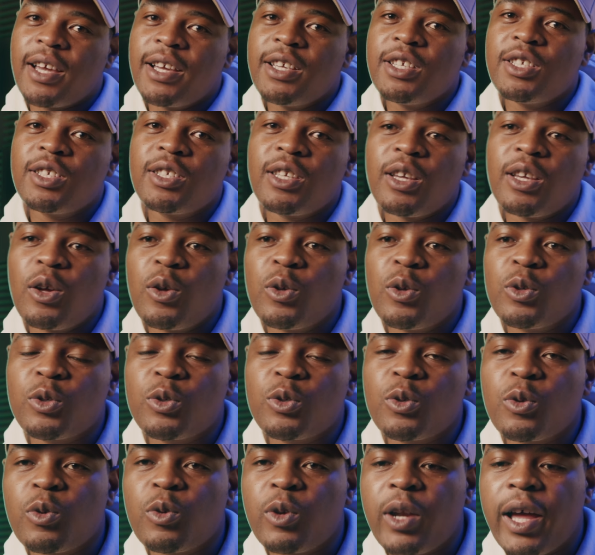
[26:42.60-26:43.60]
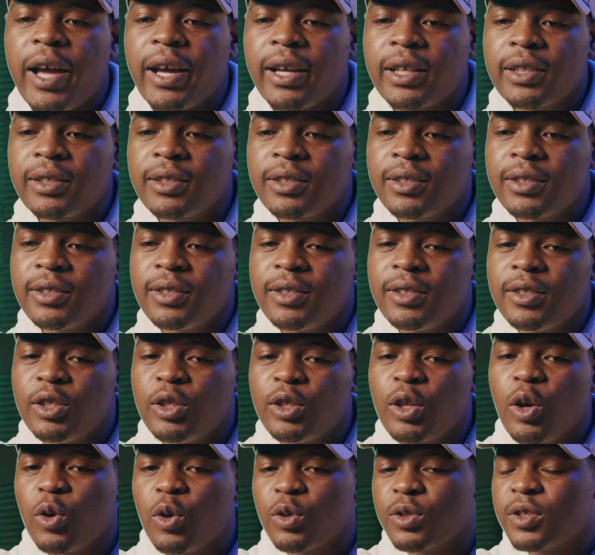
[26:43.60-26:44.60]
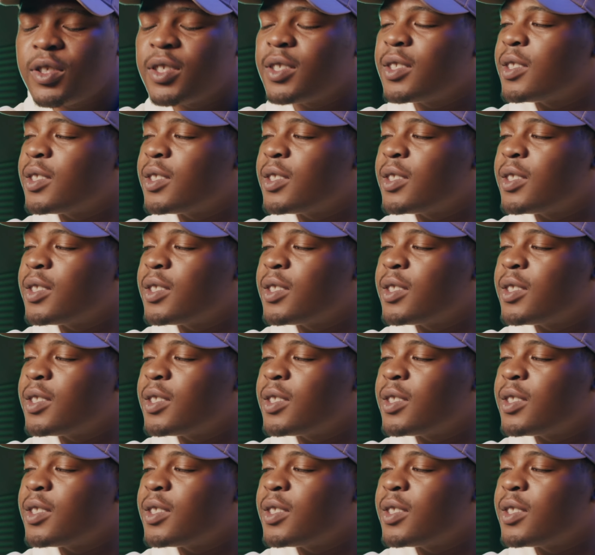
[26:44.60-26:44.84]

Kanye says also, like, knows